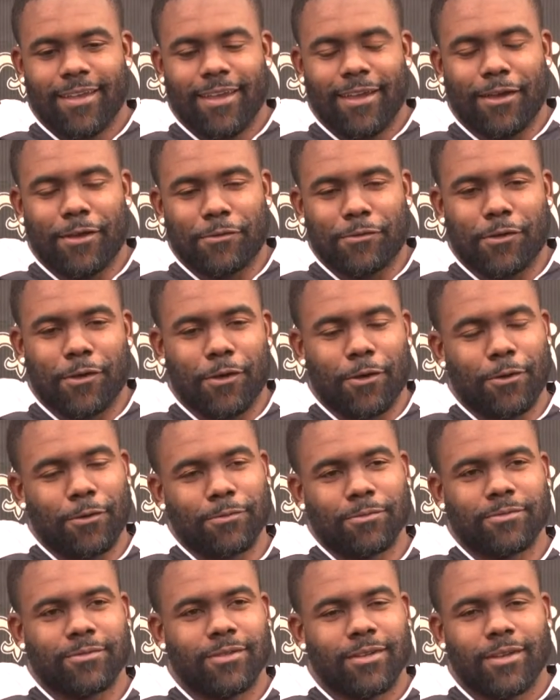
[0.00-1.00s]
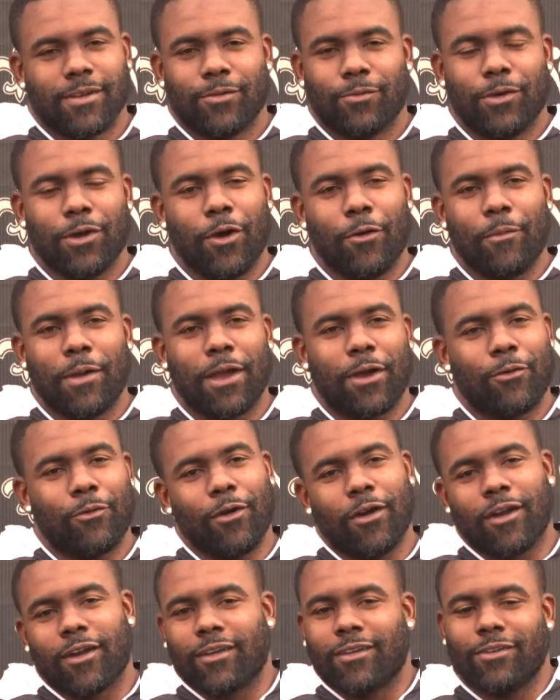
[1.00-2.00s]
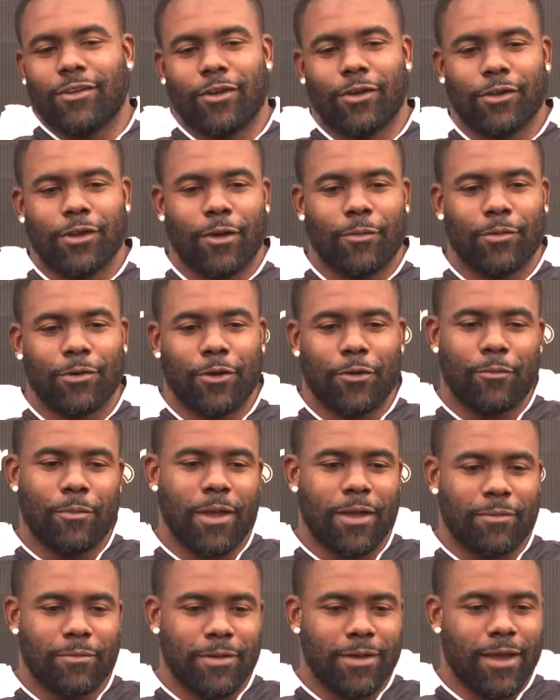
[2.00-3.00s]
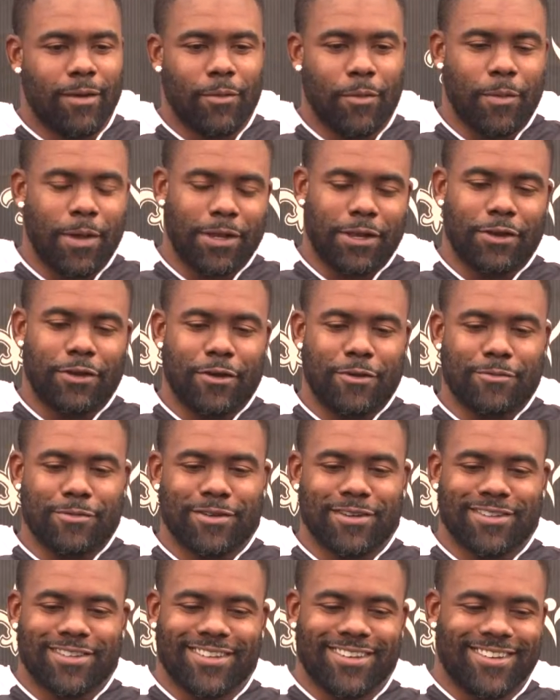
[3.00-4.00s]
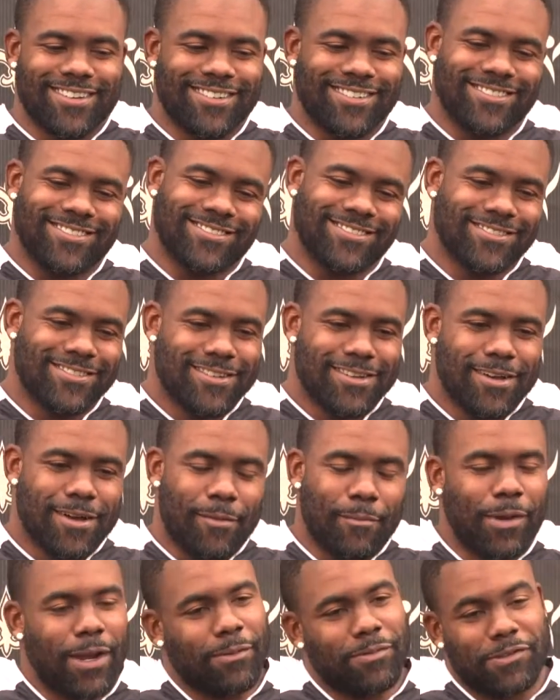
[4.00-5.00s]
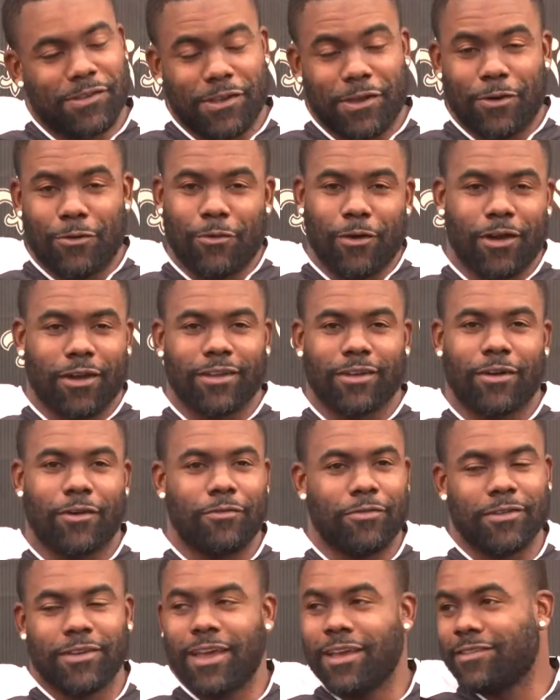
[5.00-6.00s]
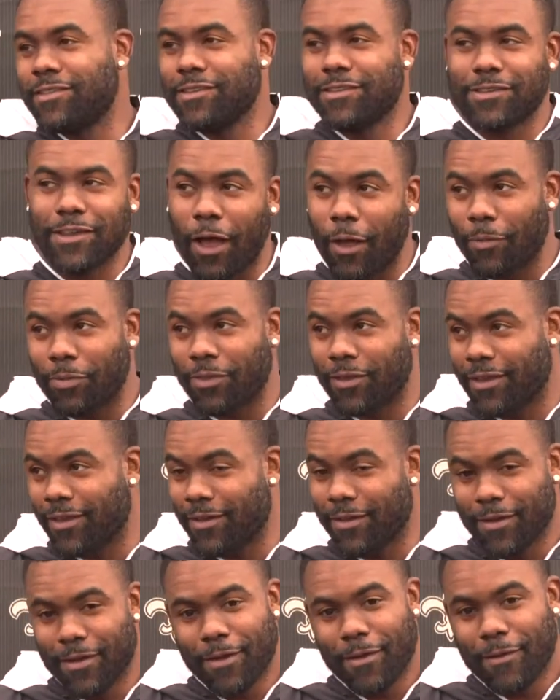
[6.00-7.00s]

yeah, so we're gonna make it work. You know, the number don't make me. I'm gonna make the number. So. But I'm still working on finessing something.